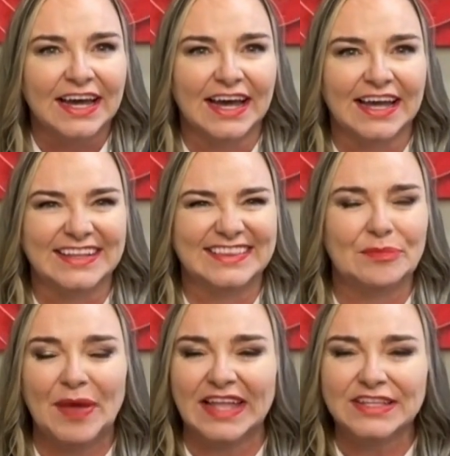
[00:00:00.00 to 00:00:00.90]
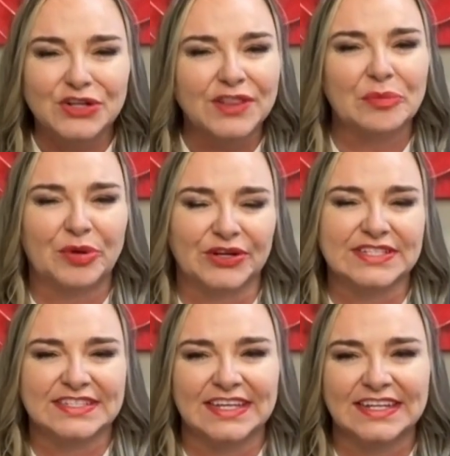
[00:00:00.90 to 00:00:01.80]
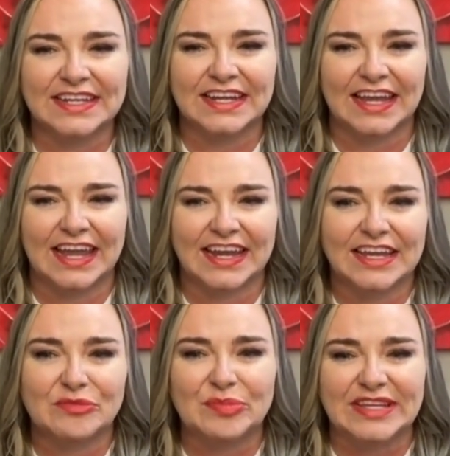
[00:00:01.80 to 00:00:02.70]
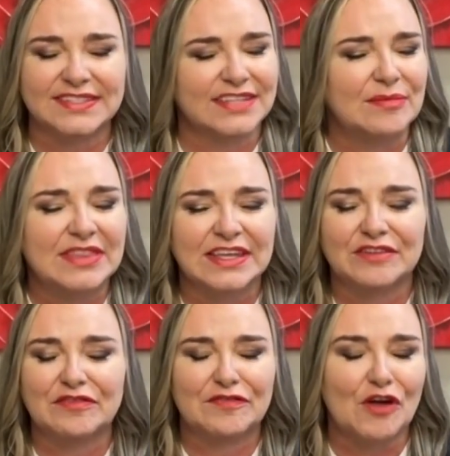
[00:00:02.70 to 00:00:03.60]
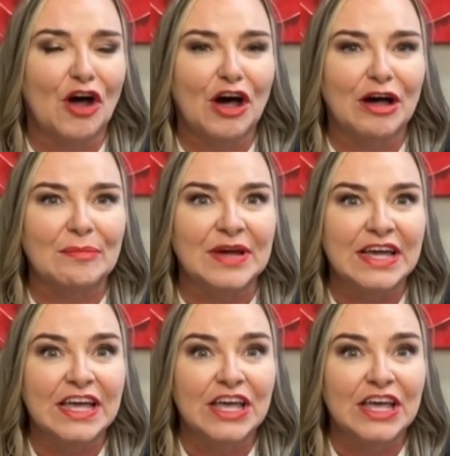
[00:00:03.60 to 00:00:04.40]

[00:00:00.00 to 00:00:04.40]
Uh, depending on the person, it can be something from